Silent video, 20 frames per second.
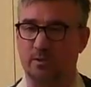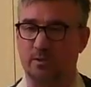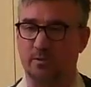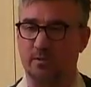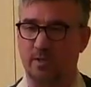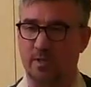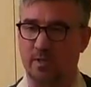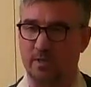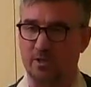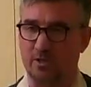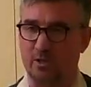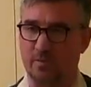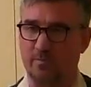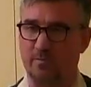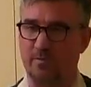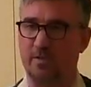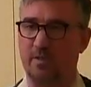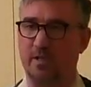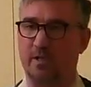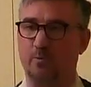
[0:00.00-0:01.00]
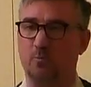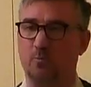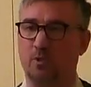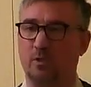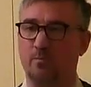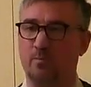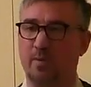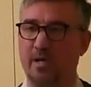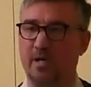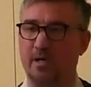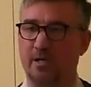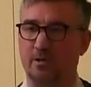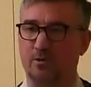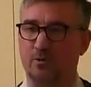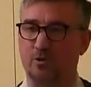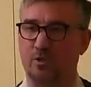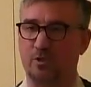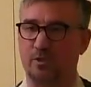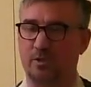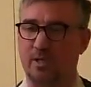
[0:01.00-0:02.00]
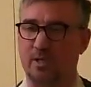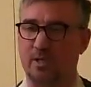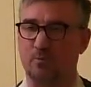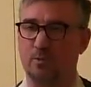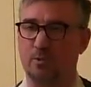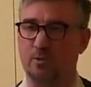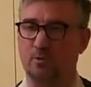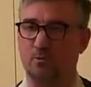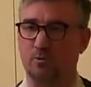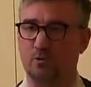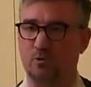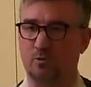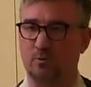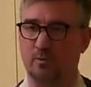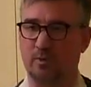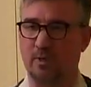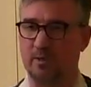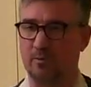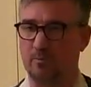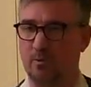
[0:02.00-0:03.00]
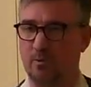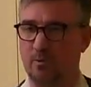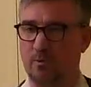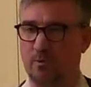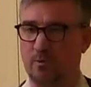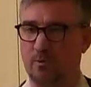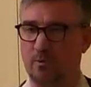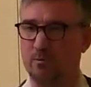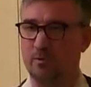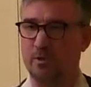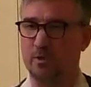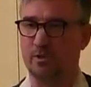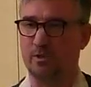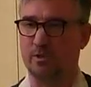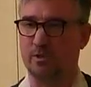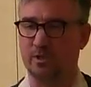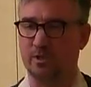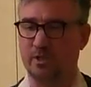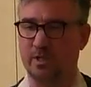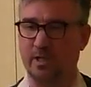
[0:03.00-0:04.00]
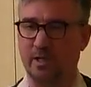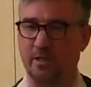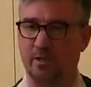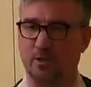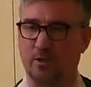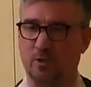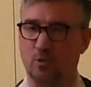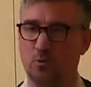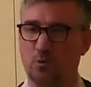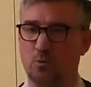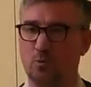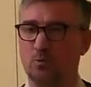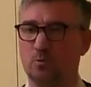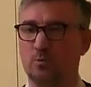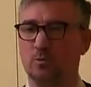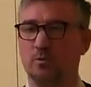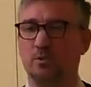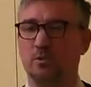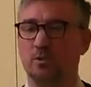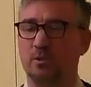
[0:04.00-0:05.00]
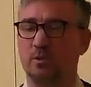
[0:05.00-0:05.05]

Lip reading: that something will emerge that will allow us to see the gold,